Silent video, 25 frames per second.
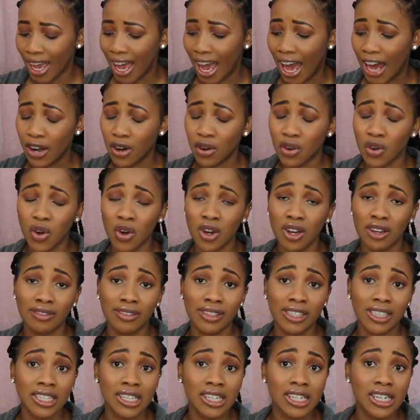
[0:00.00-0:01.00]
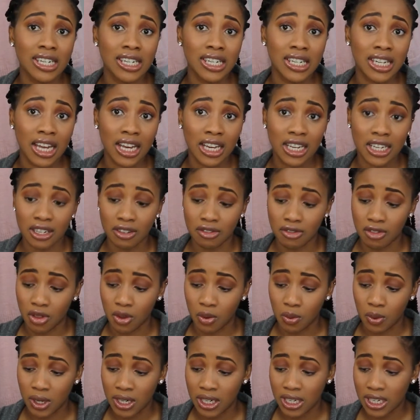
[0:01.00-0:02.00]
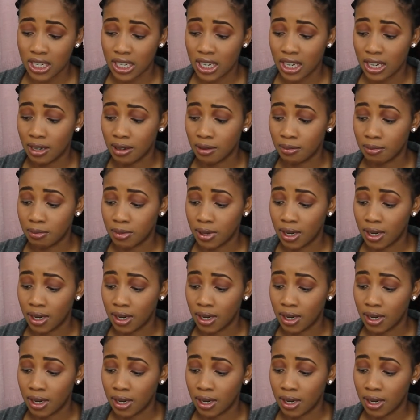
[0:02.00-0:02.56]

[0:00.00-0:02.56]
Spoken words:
I don't know if it is designed for the winter,